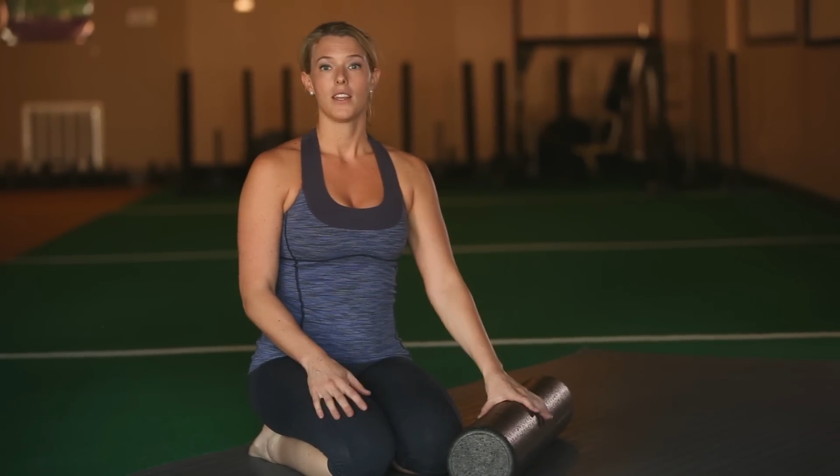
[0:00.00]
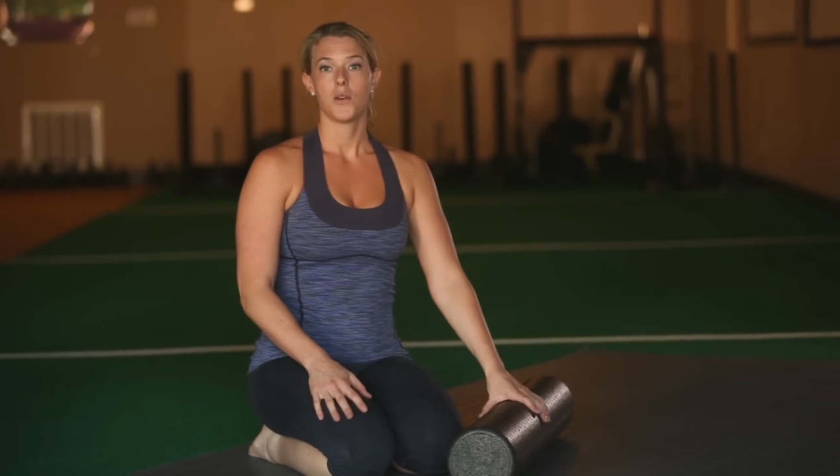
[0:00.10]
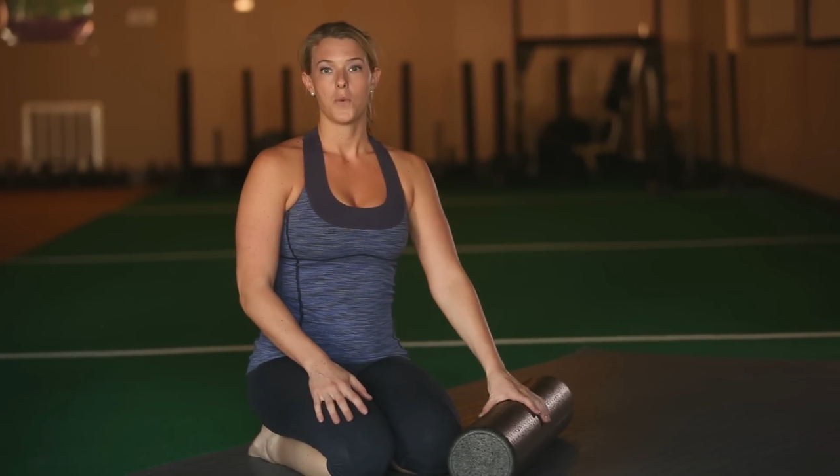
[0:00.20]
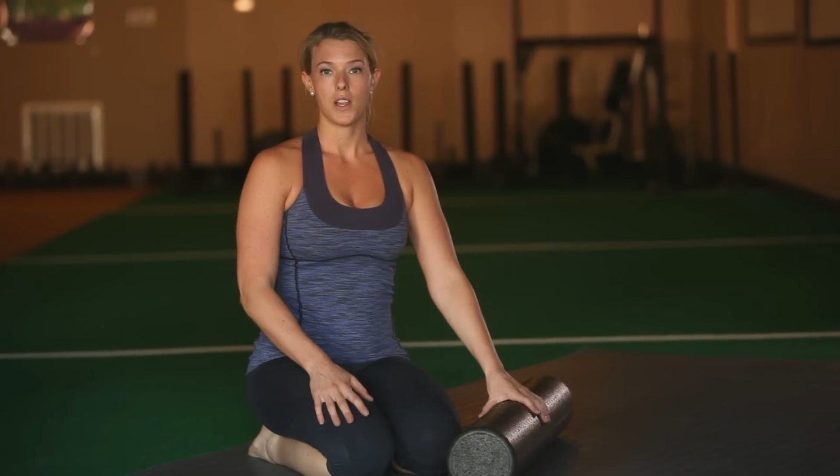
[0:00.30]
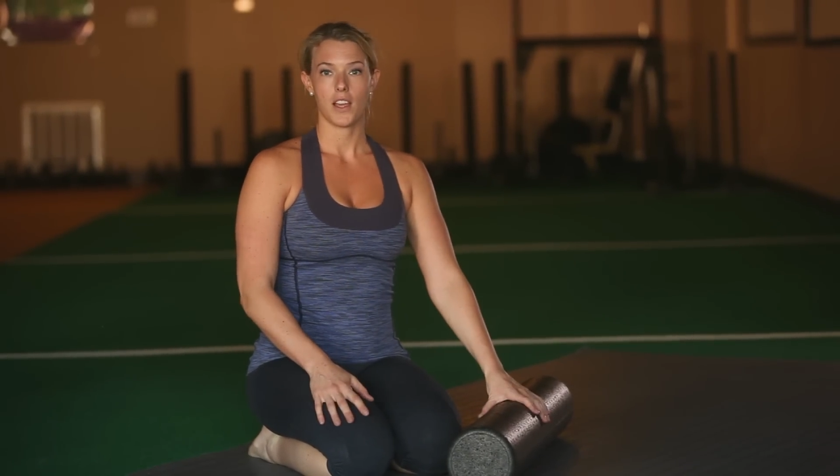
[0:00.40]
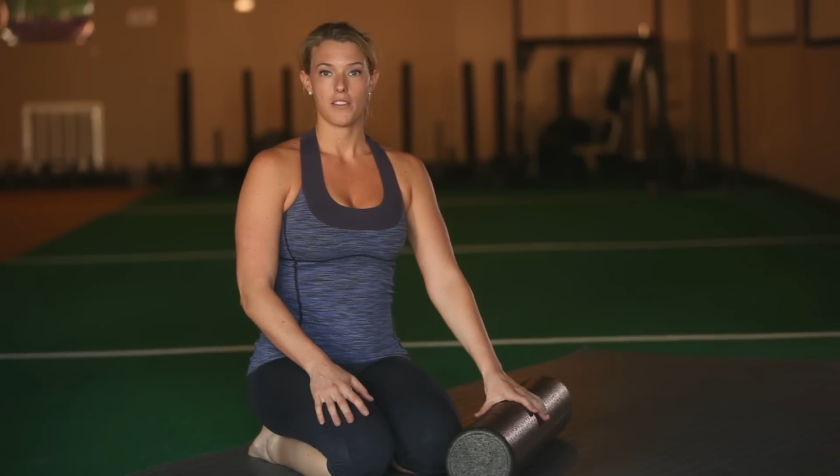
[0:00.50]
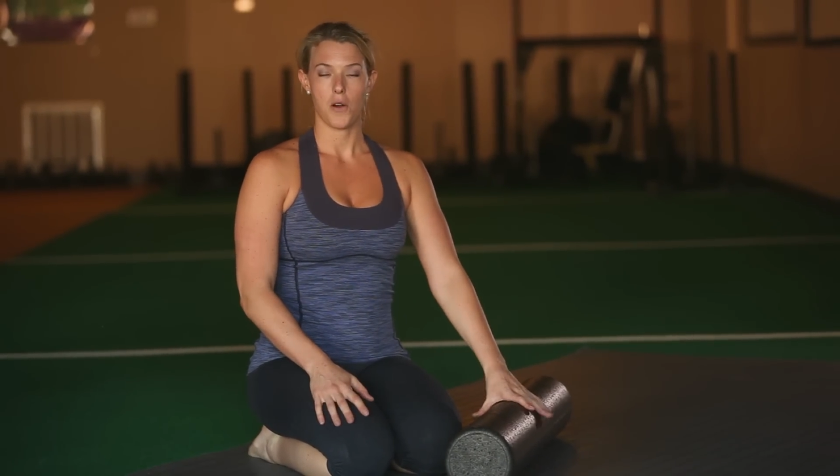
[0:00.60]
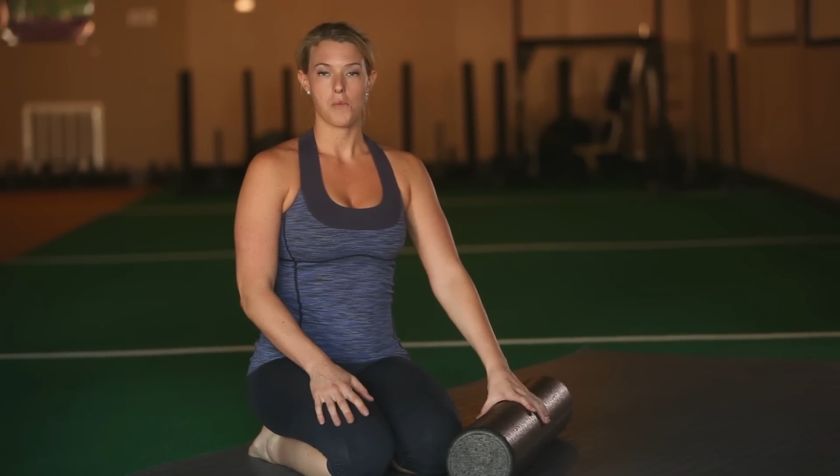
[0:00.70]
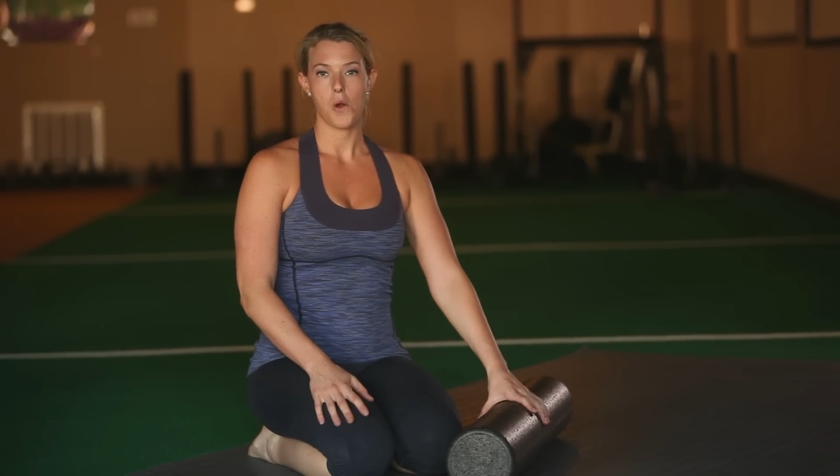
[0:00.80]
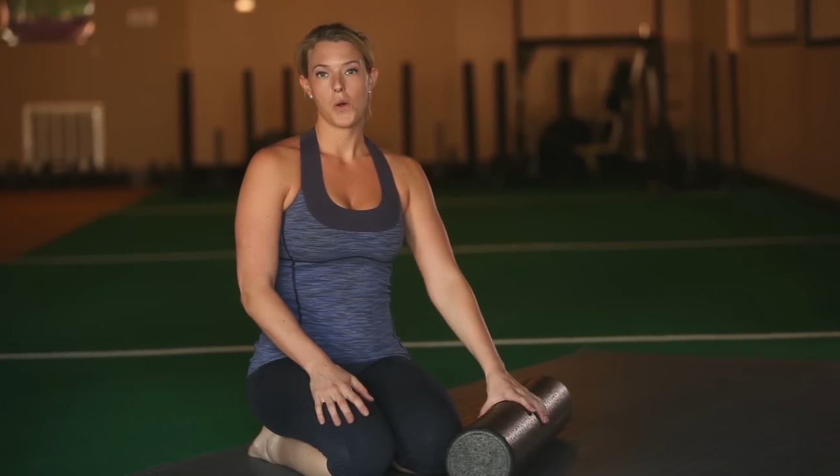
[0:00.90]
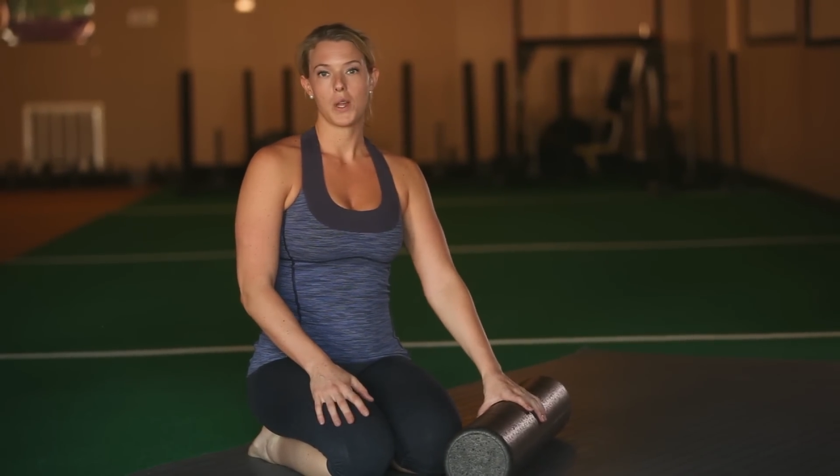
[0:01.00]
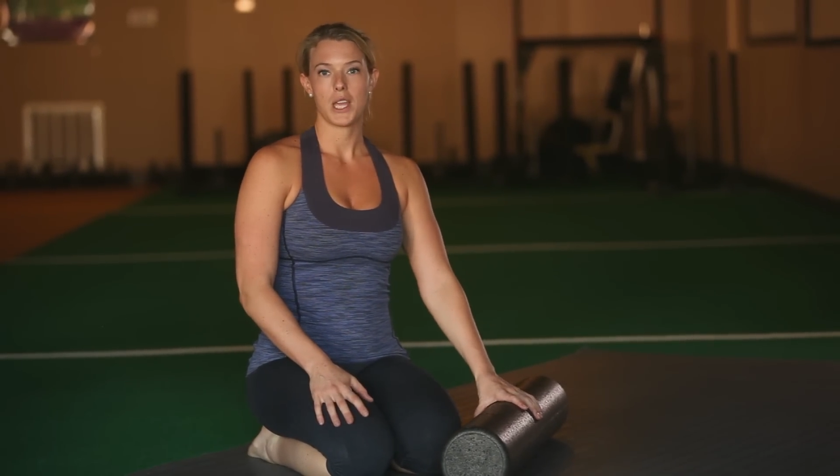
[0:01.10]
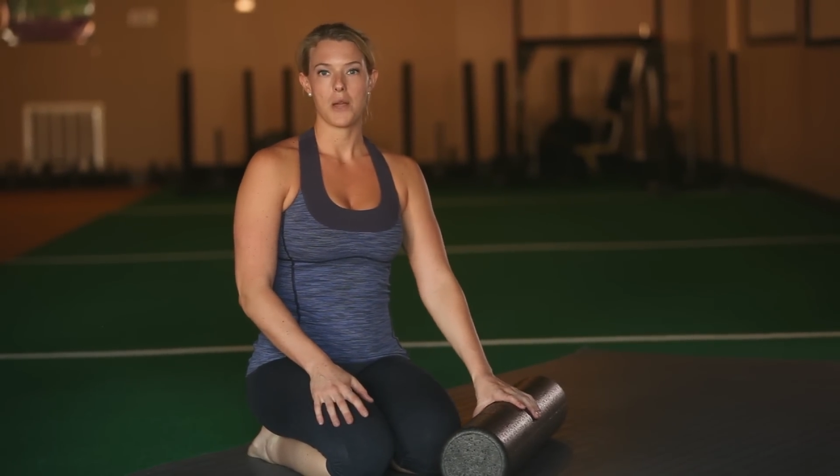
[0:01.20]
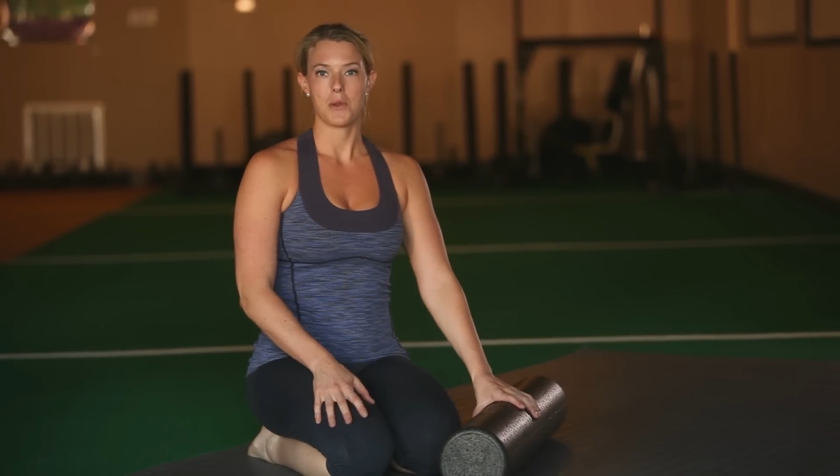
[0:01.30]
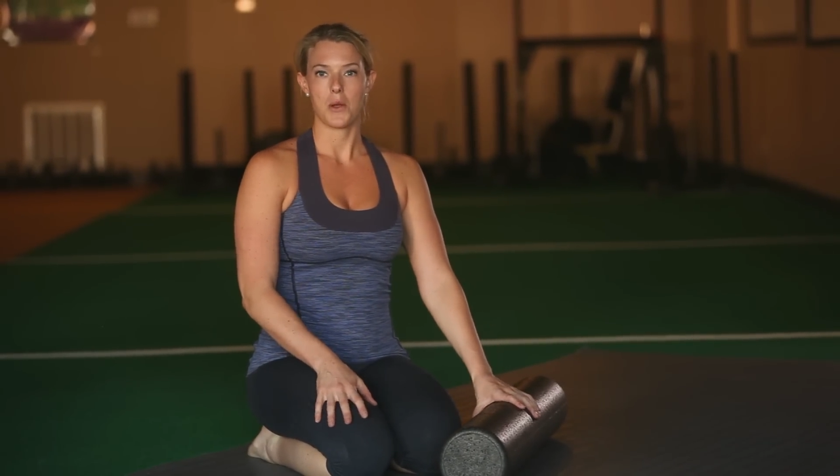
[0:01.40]
we like foam rolling
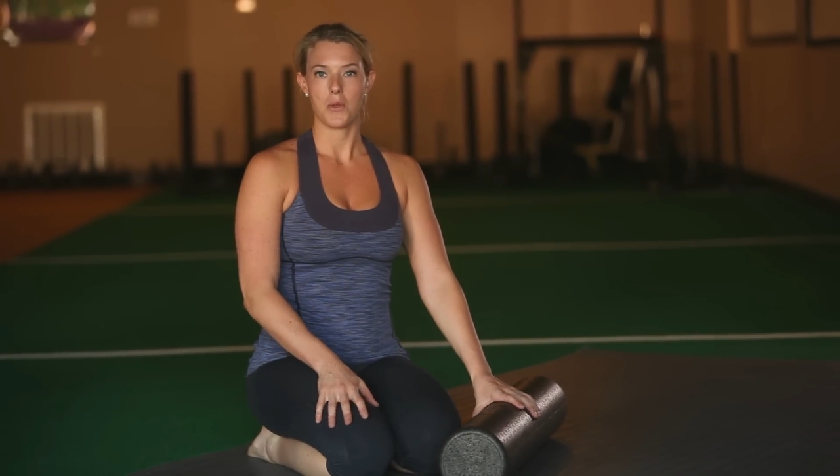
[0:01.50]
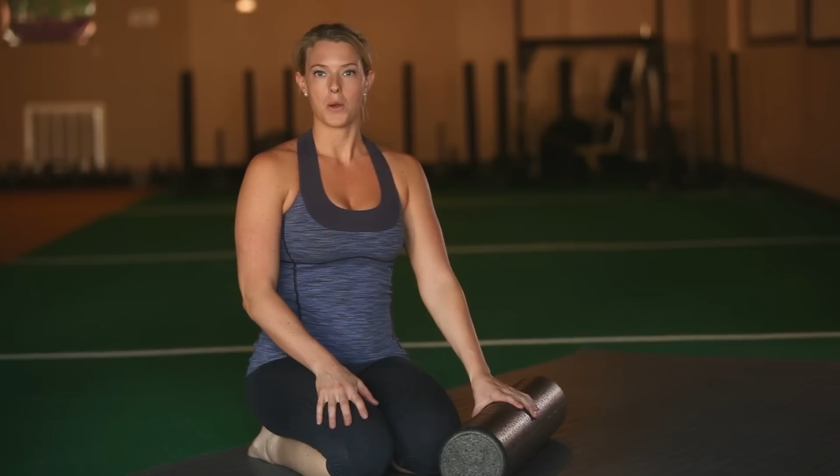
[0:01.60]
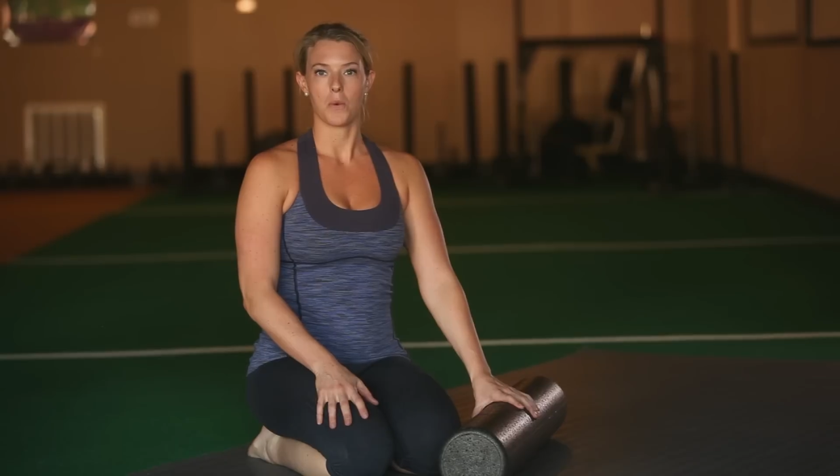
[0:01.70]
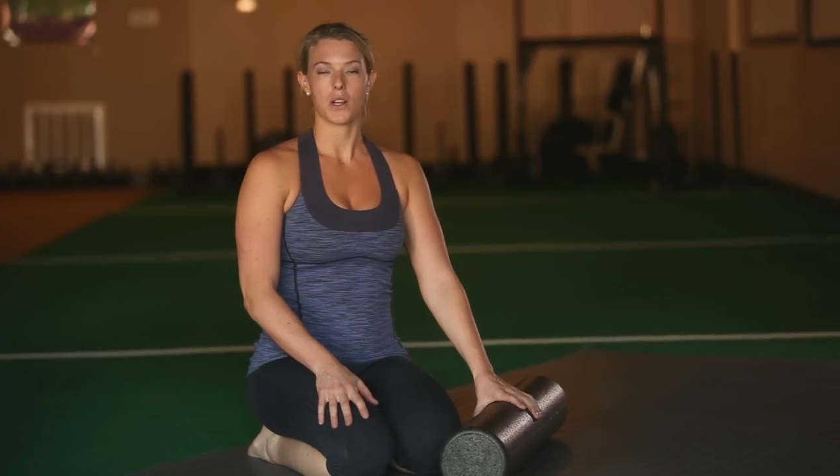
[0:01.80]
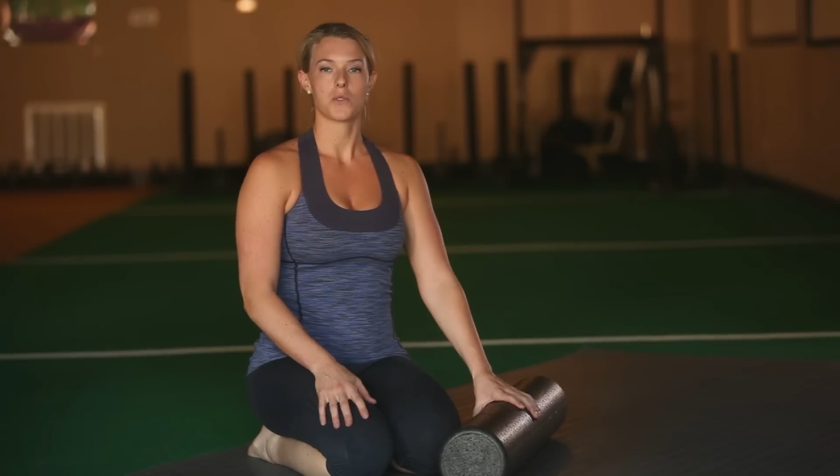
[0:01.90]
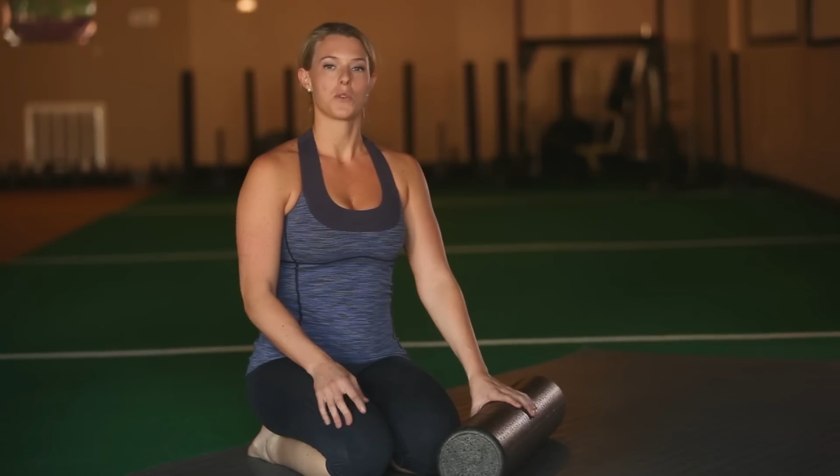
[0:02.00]
and we know that it works.